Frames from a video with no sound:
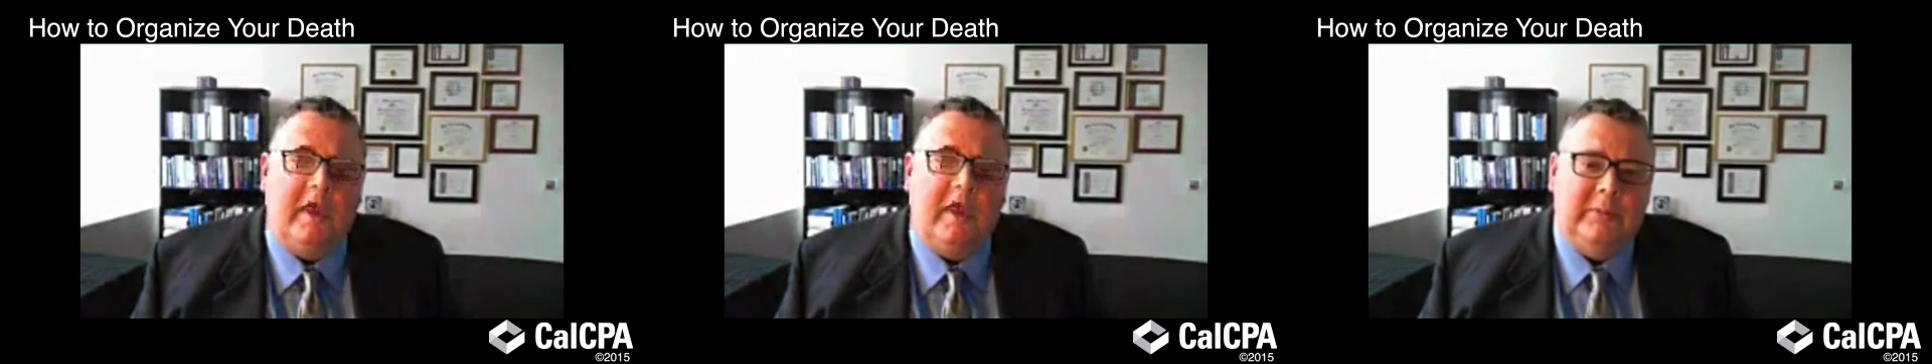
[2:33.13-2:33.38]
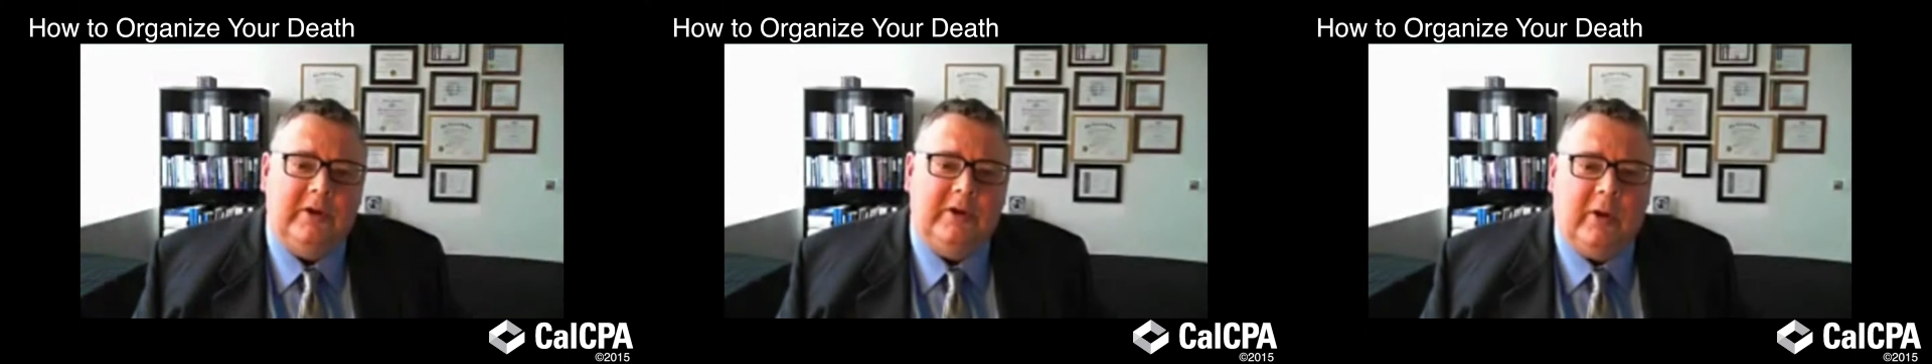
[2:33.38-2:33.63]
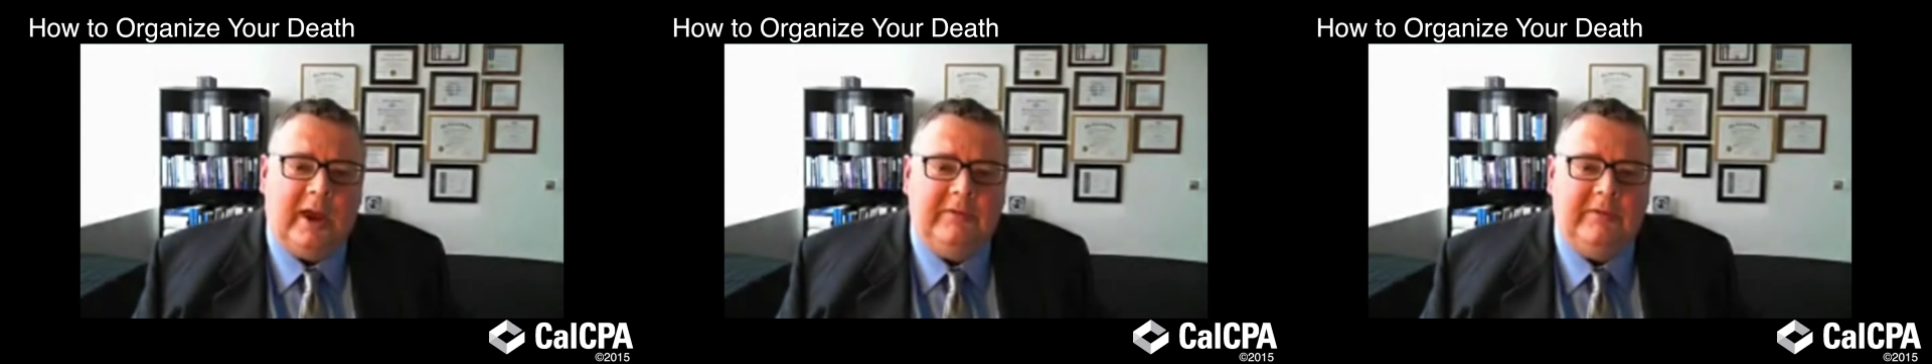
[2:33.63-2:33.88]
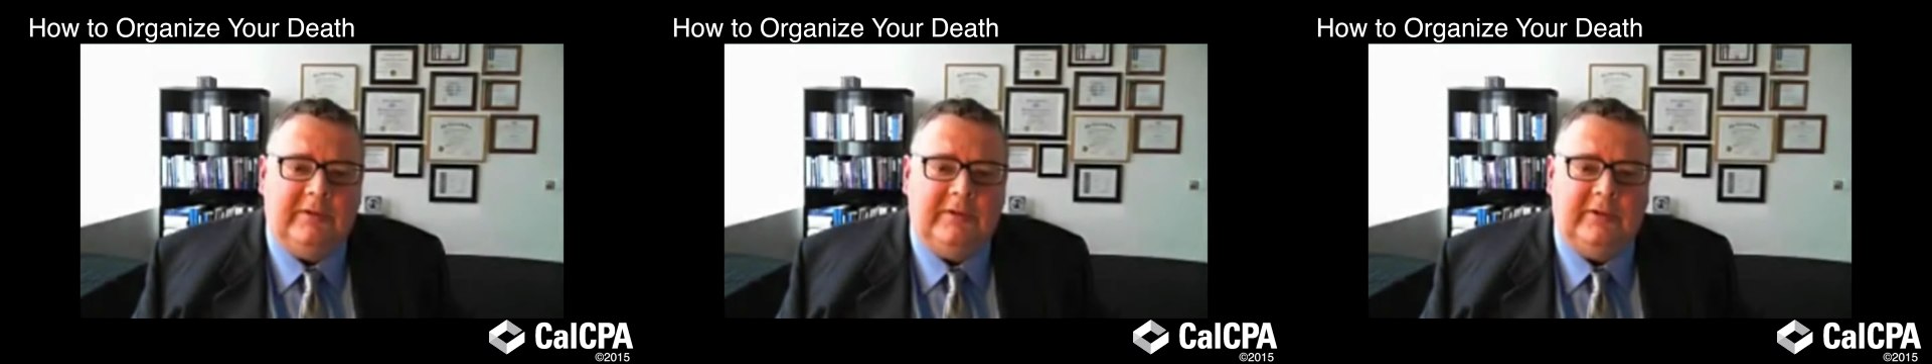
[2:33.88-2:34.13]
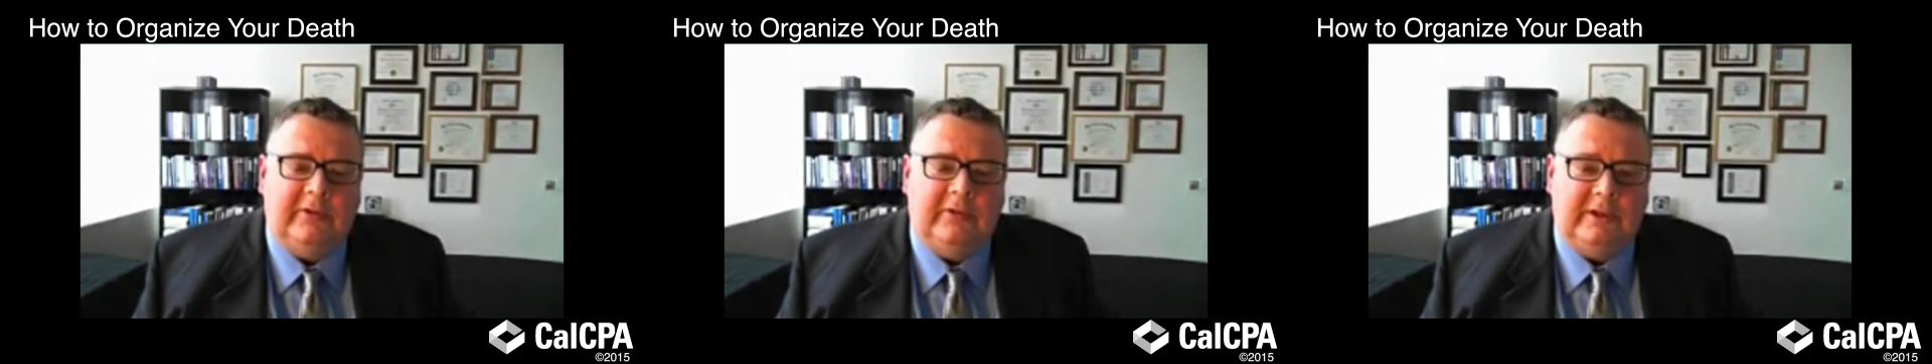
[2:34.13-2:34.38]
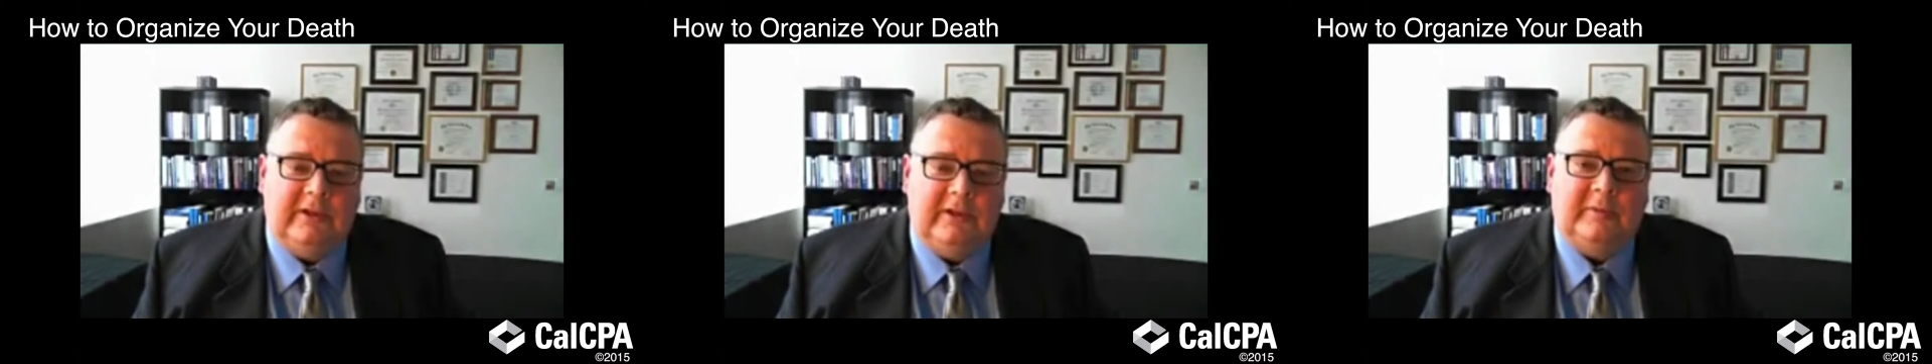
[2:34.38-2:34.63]
With a husband and wife,
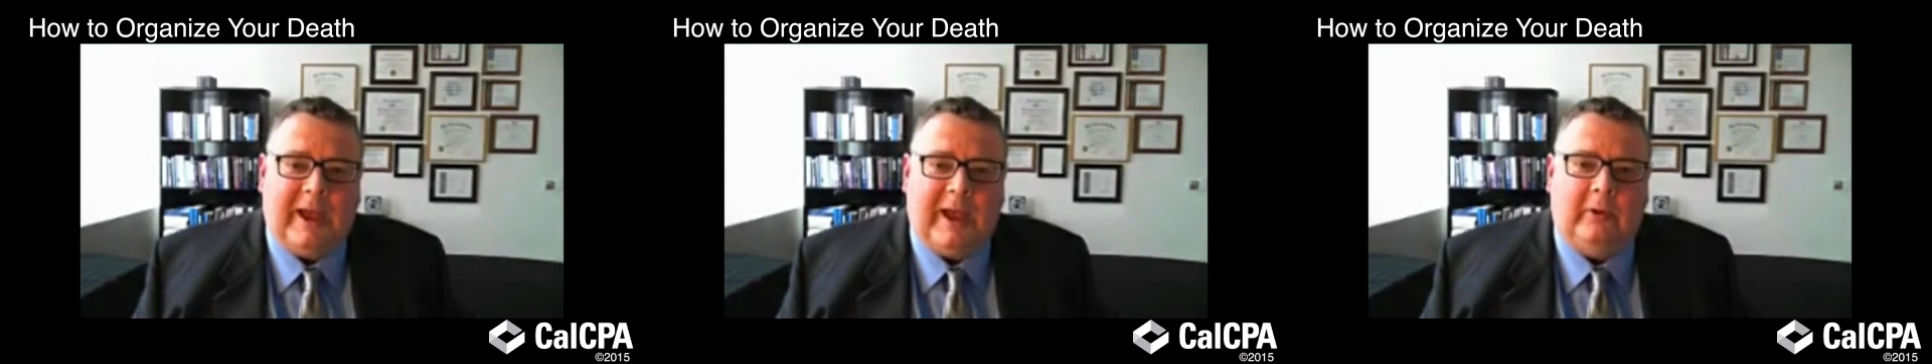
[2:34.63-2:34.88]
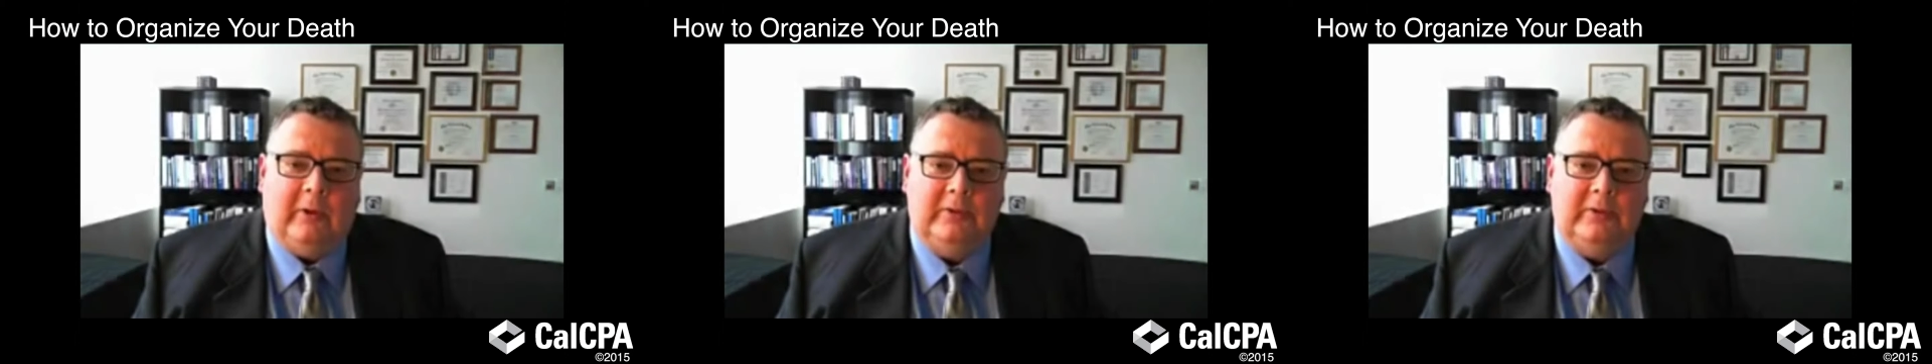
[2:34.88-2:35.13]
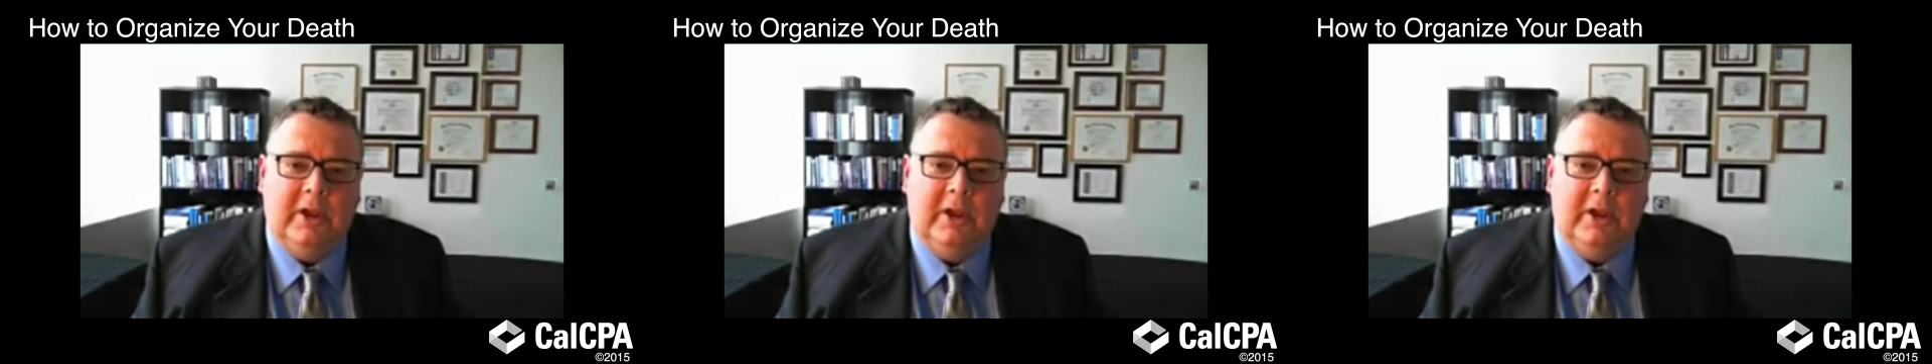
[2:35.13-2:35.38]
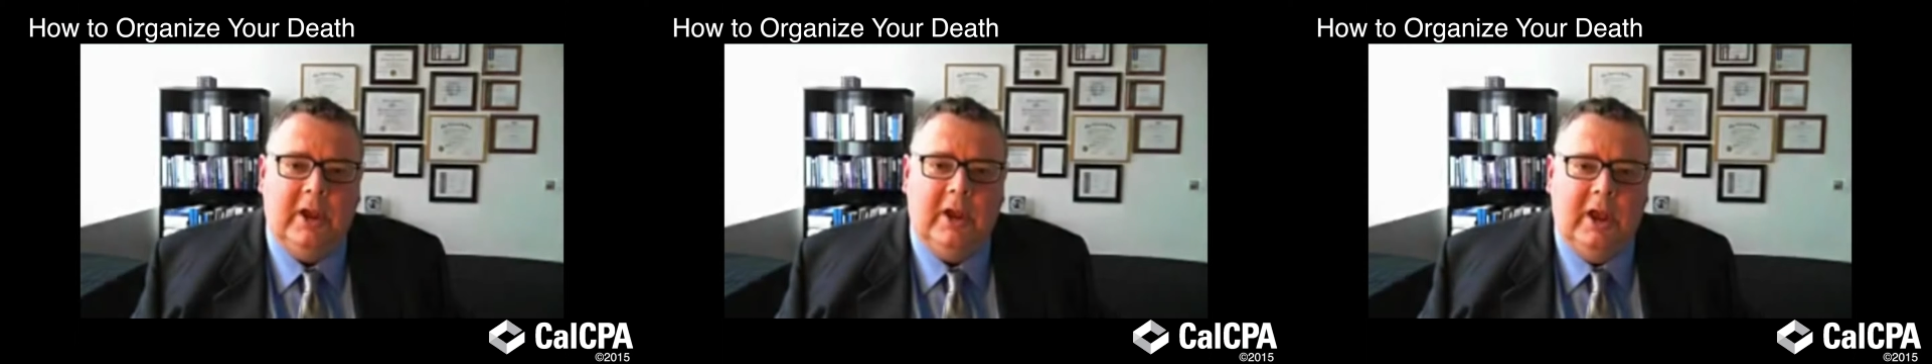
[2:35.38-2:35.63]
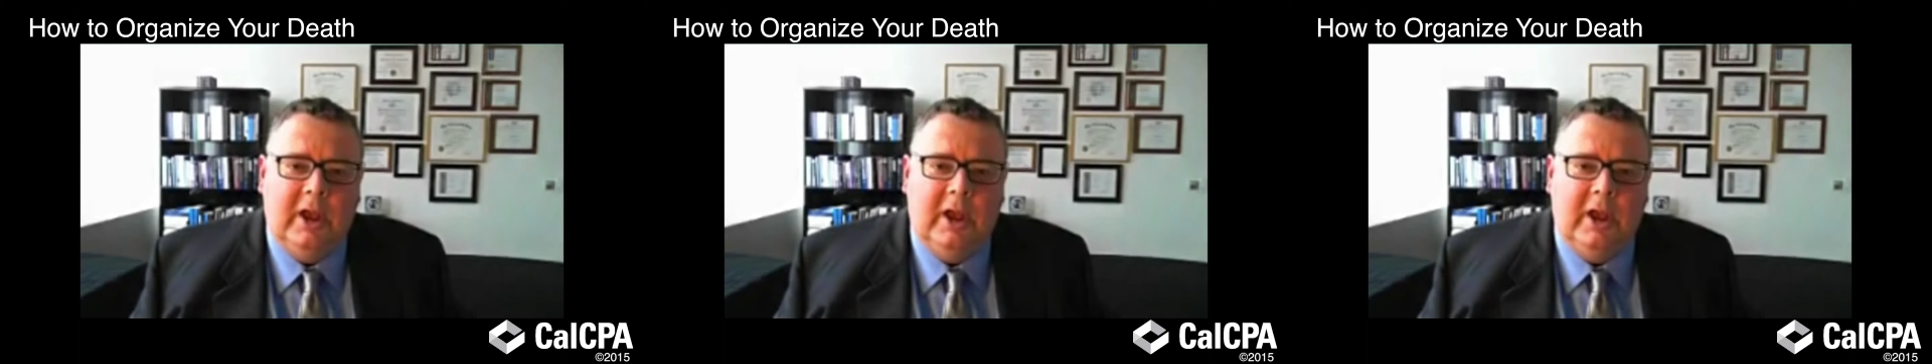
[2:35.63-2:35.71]
it's usually the spouse